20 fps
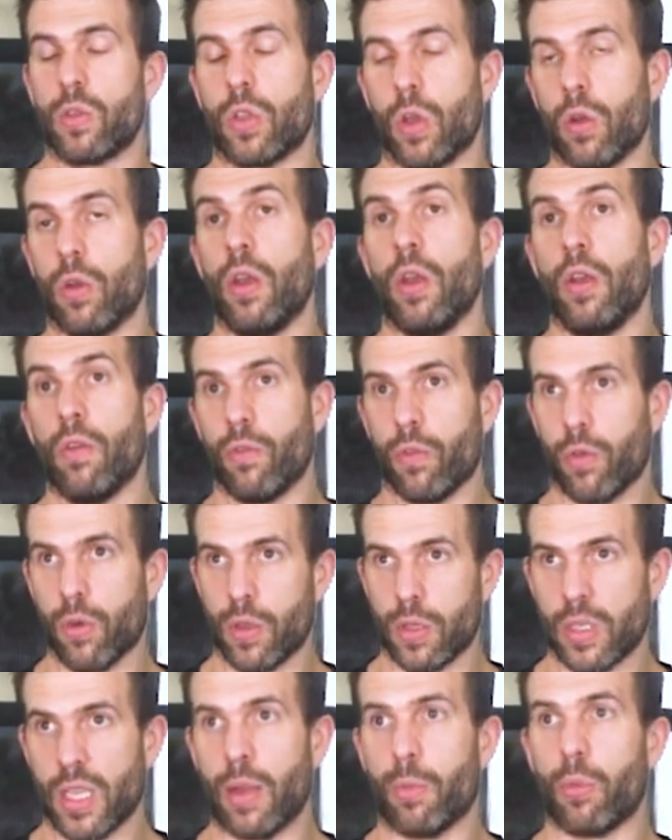So, for
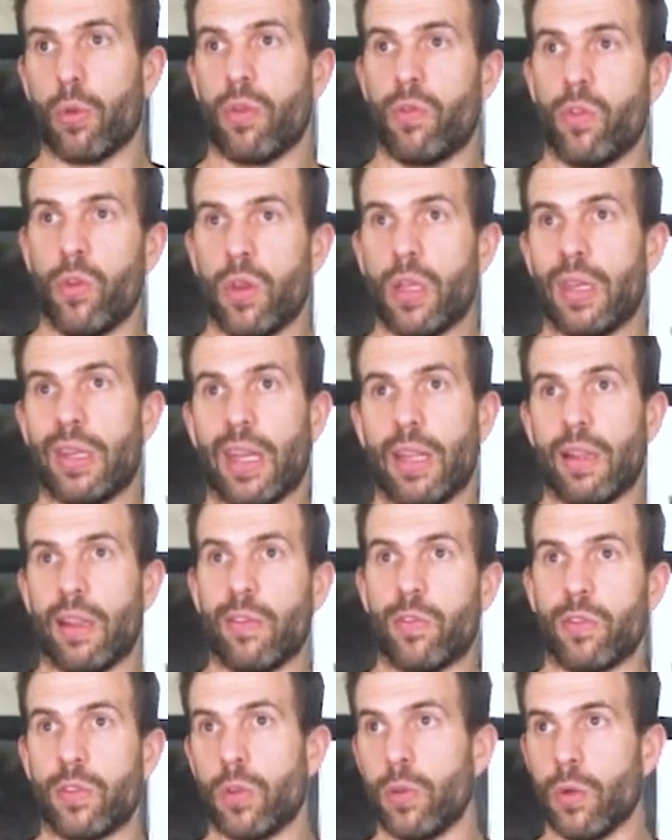example, if you can
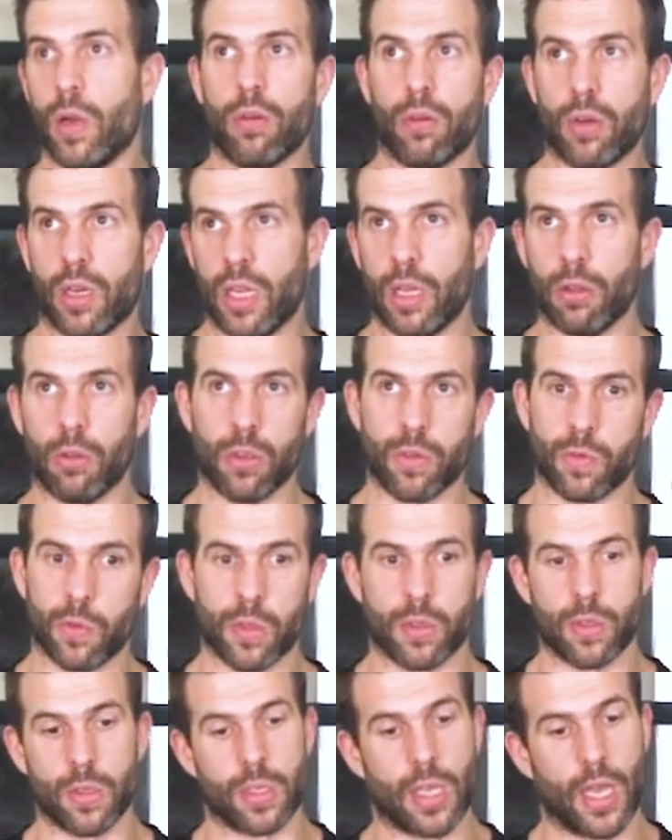deadlift 200 kilos
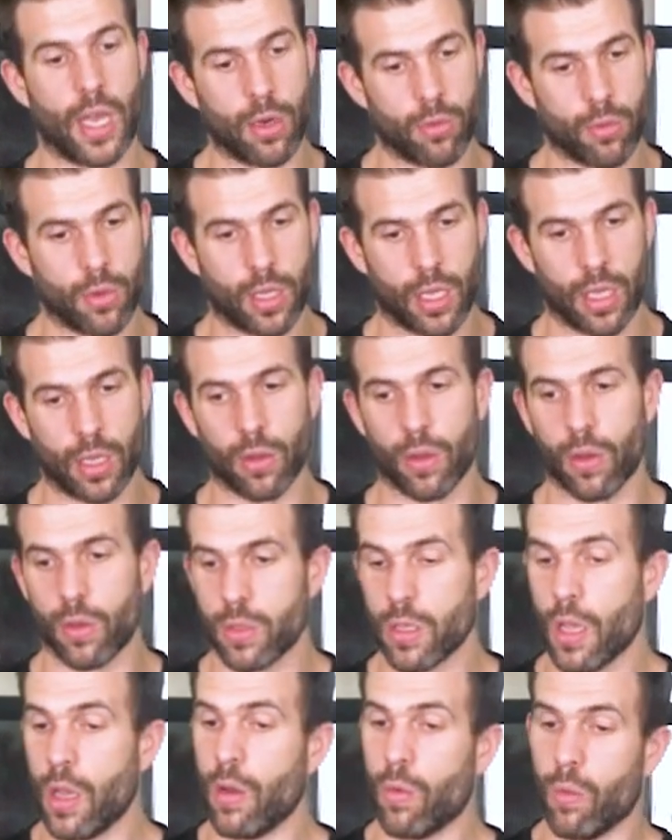versus 100 kilos,